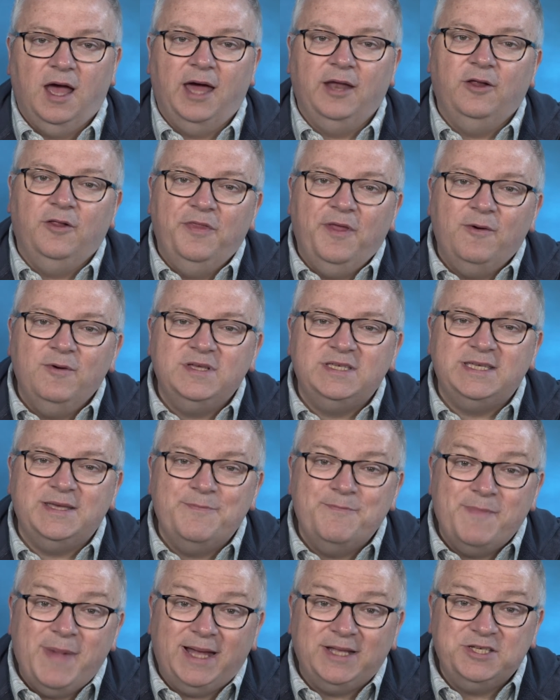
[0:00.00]
And although it's
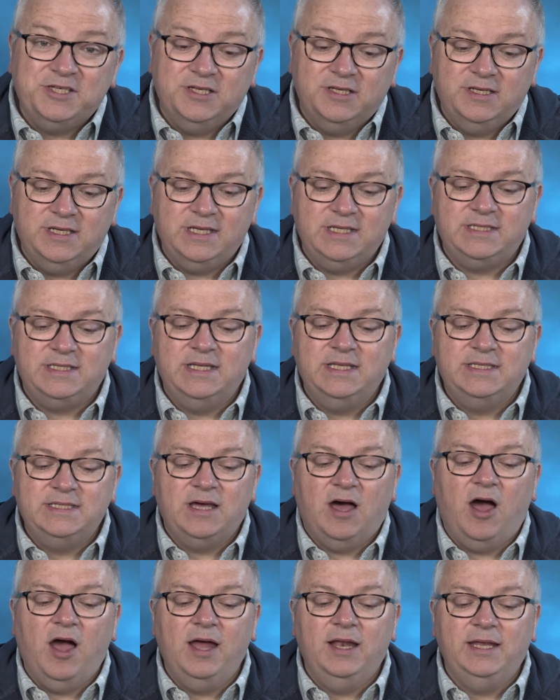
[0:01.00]
imagined, it's
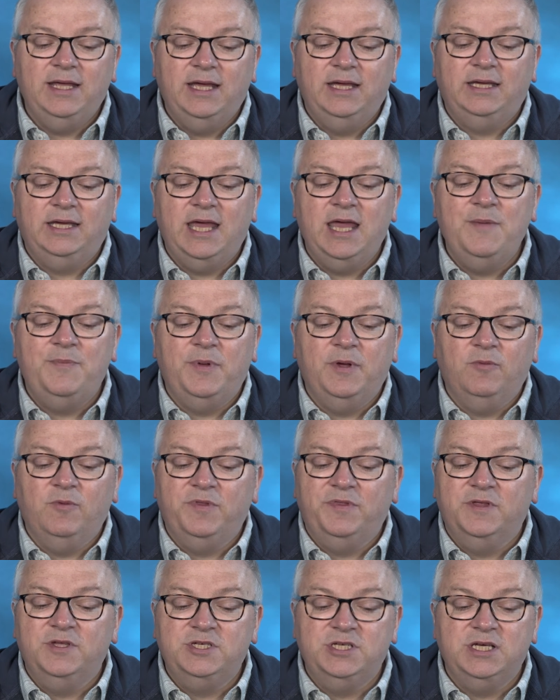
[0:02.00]
entirely in keeping
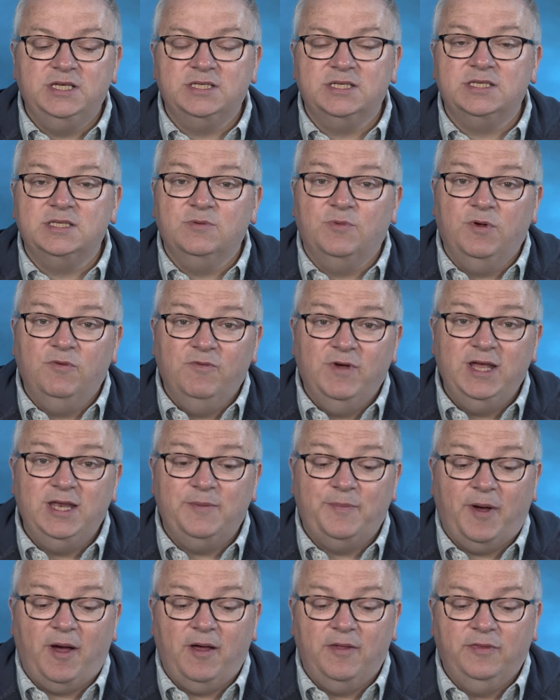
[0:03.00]
with the Jesus that we
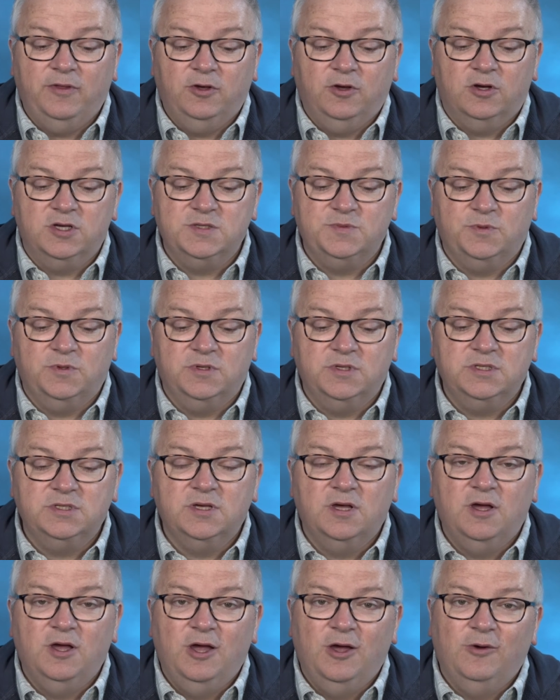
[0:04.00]
read about in the Gospels
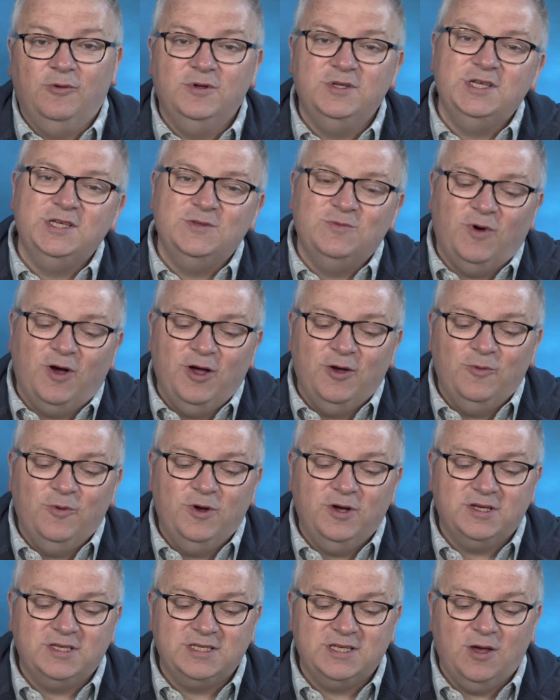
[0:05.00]
which is why it
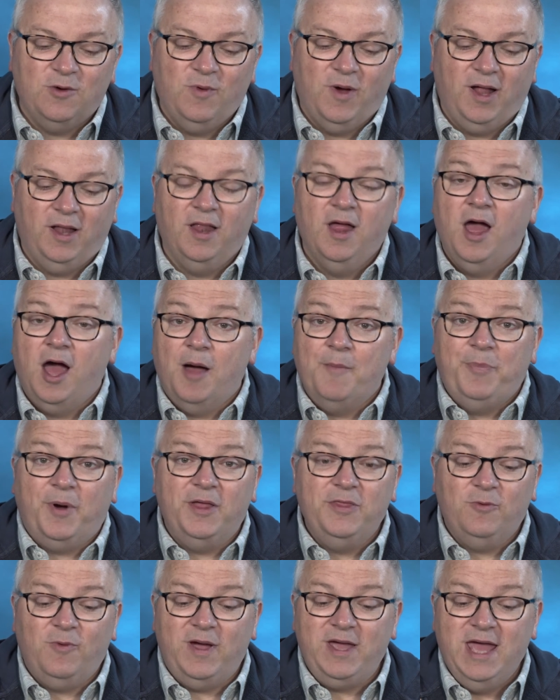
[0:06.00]
works so well. And
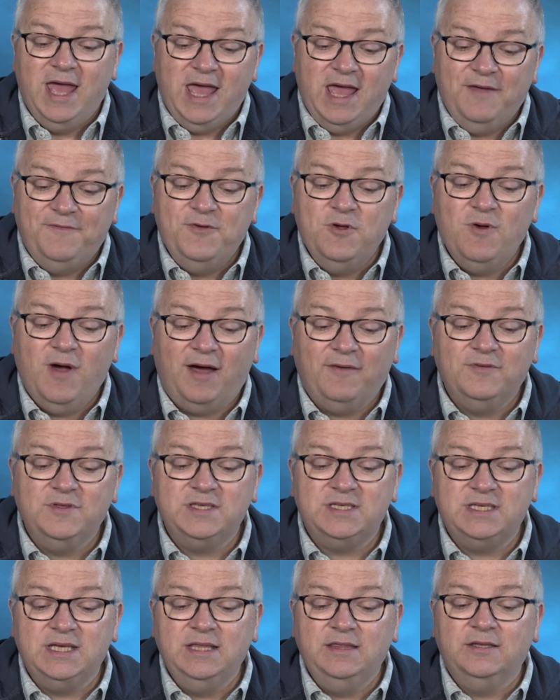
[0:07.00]
by the way, if you haven't
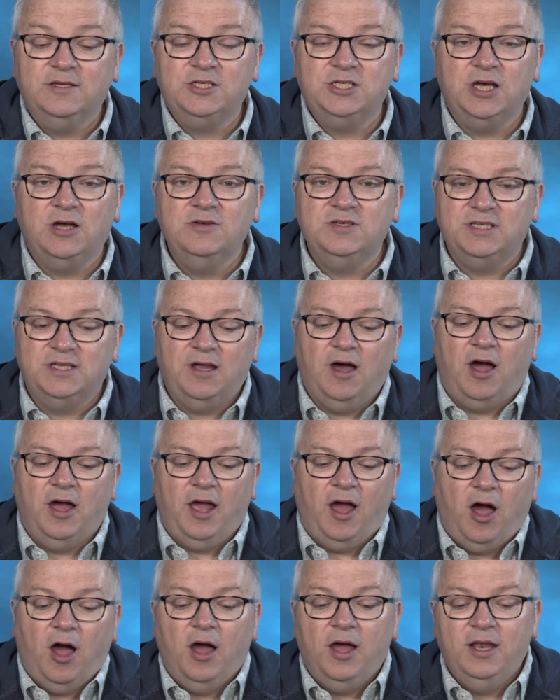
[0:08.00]
seen The Chosen, I
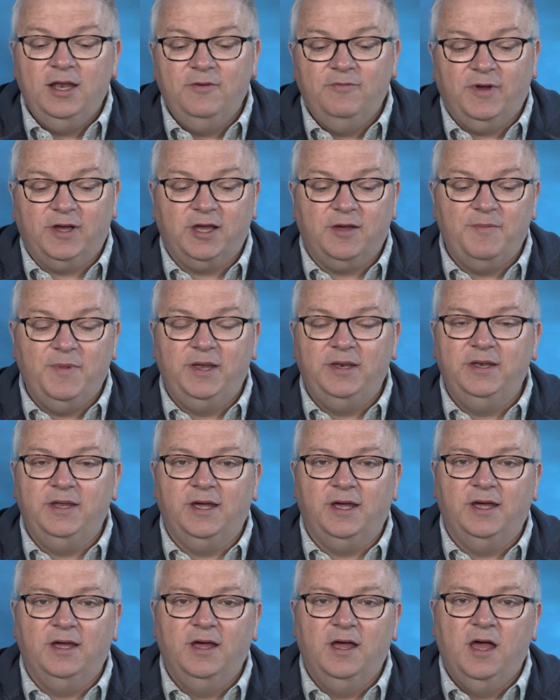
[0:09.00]
highly recommend
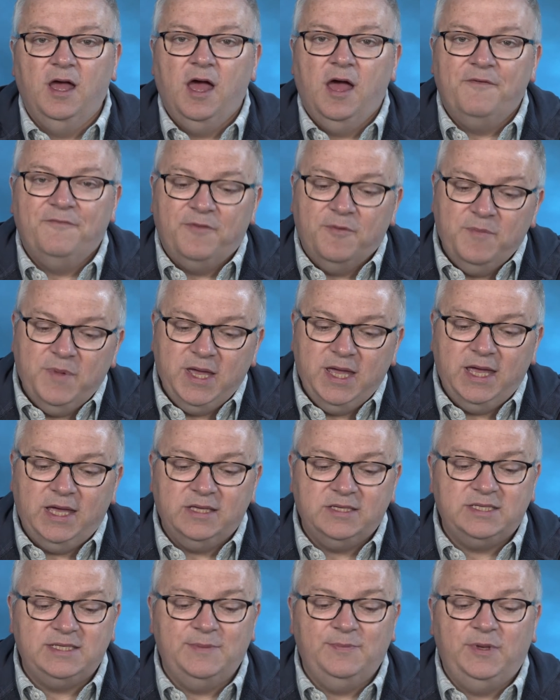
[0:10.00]
it. For me,
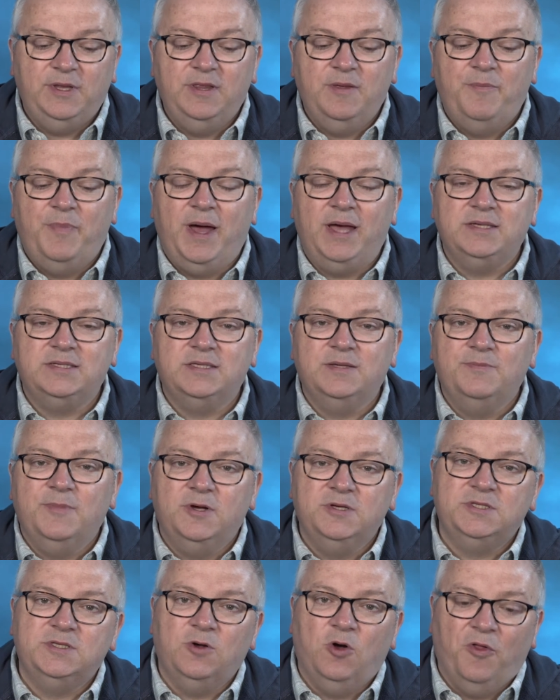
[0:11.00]
it's simply the best,
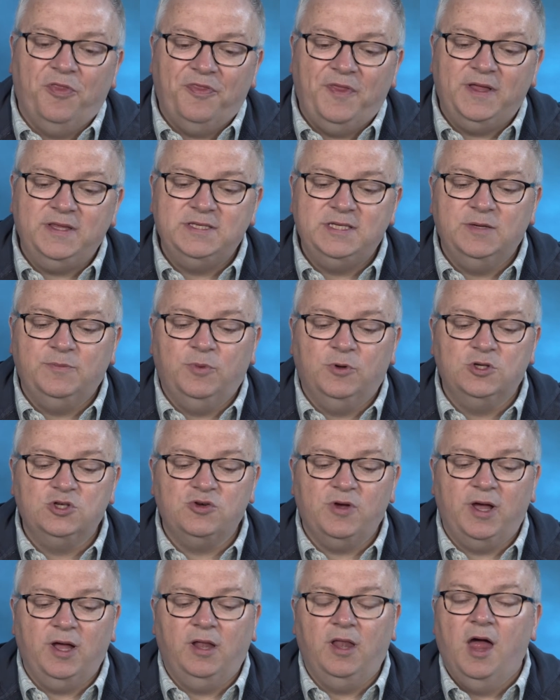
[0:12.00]
most authentic
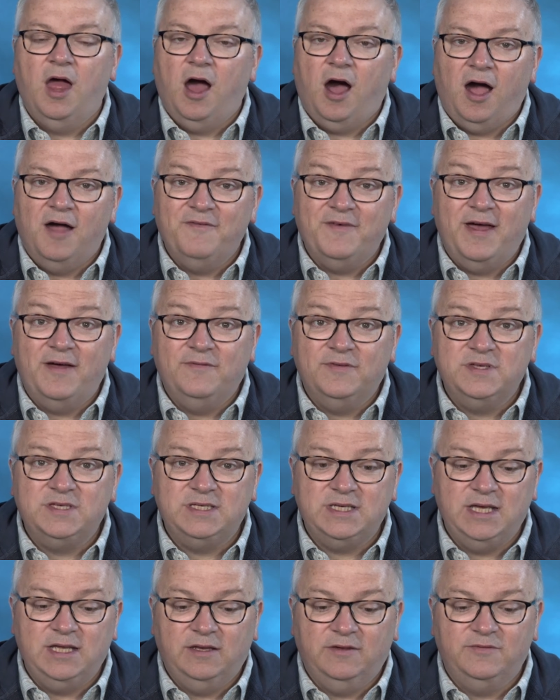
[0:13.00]
portrayal I've ever
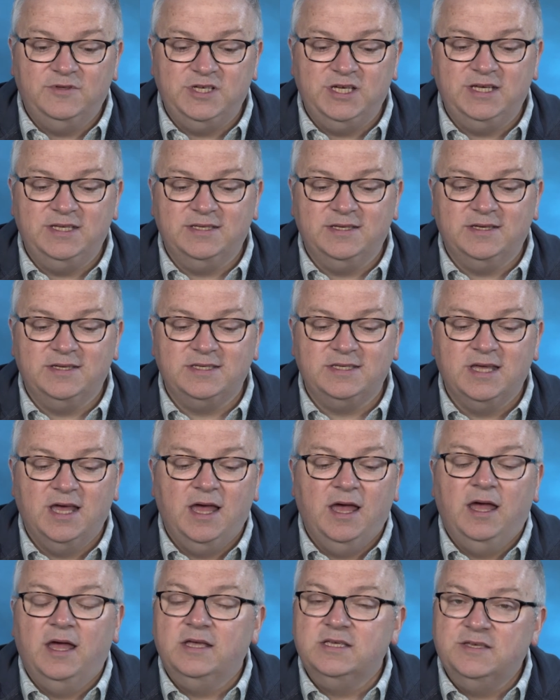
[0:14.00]
seen of Jesus.
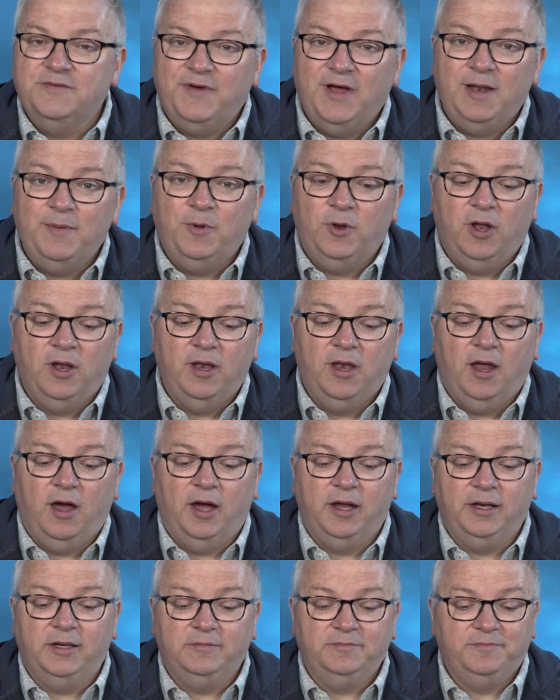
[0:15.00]
It's available
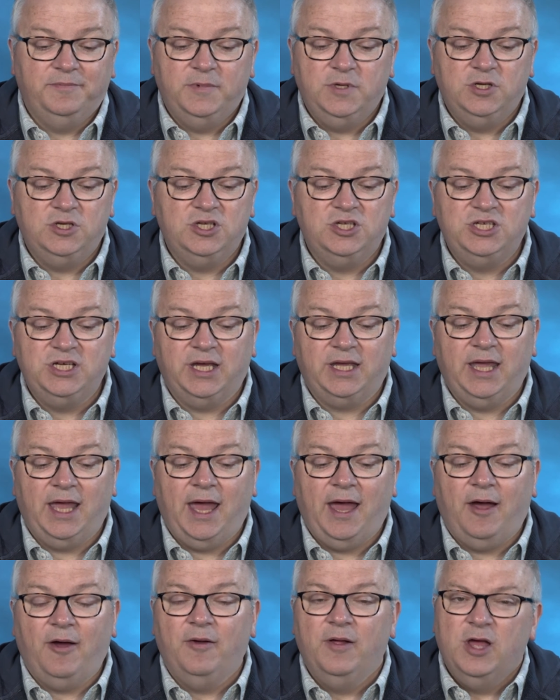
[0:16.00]
online and you should check it
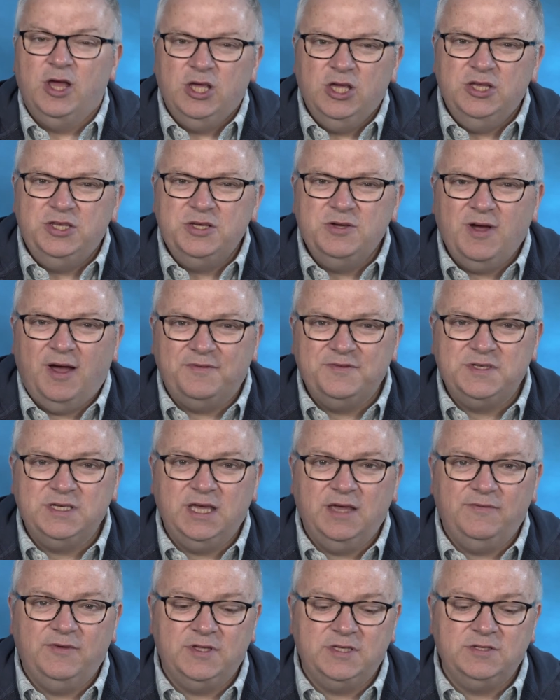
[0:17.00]
out. You do have to
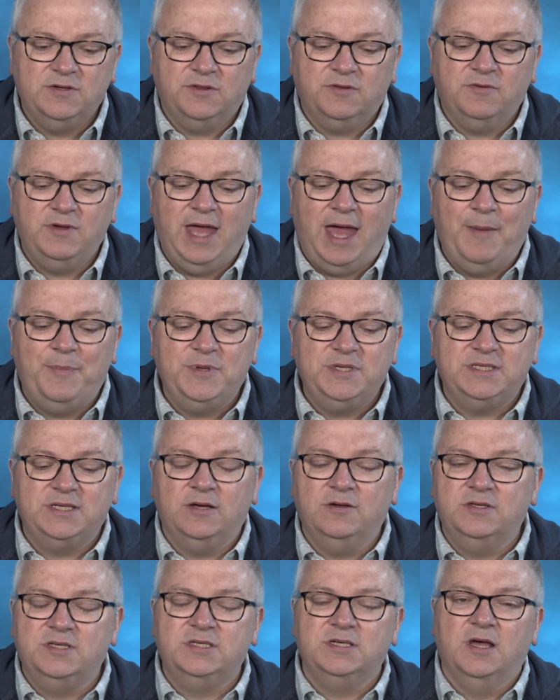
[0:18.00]
give it two or three
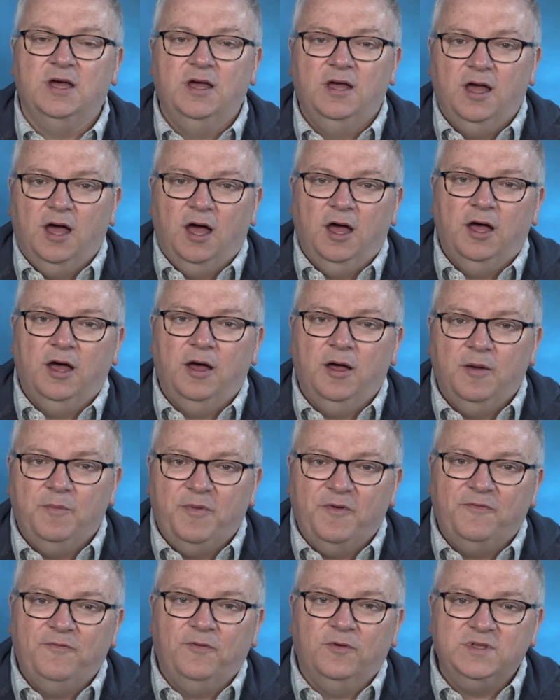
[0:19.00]
episodes uh,
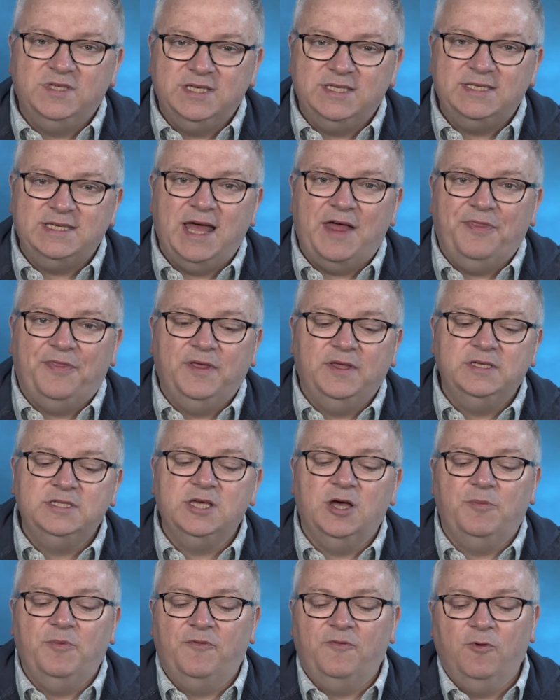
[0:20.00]
before to set things
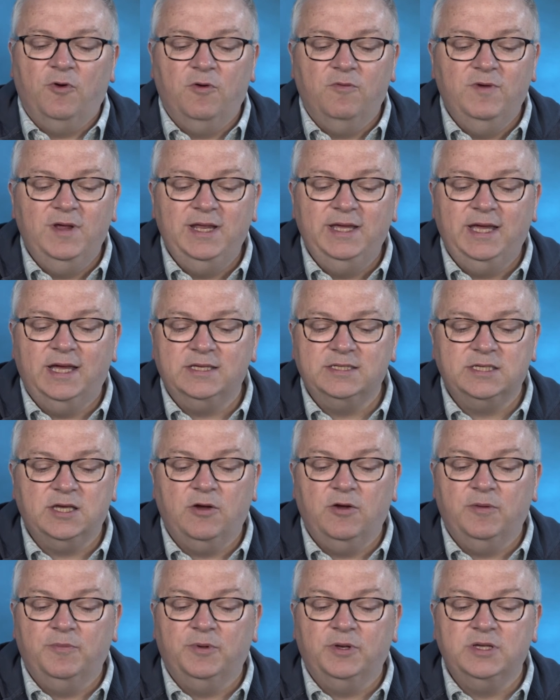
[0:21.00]
up before it really gets
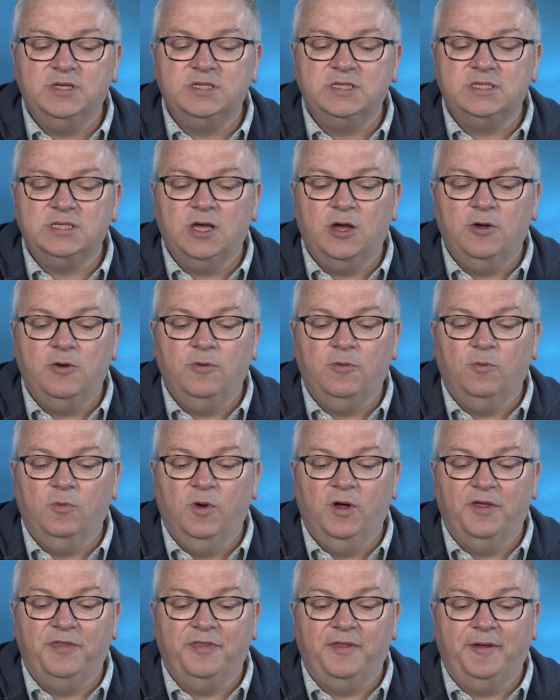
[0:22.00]
going, but it's so
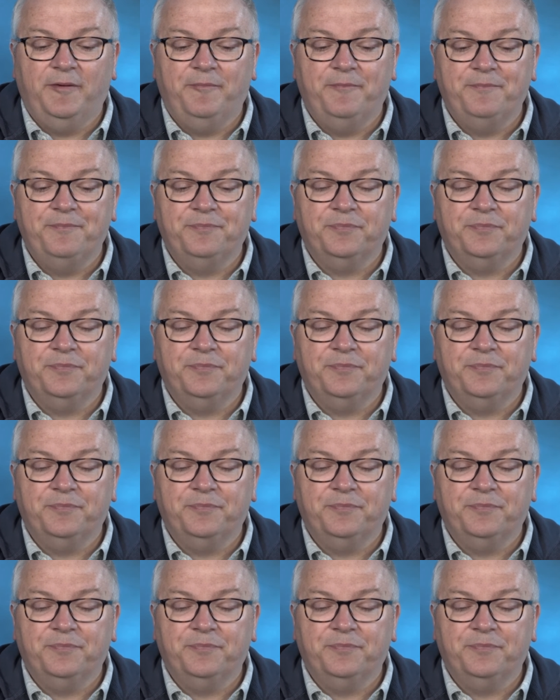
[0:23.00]
worth it.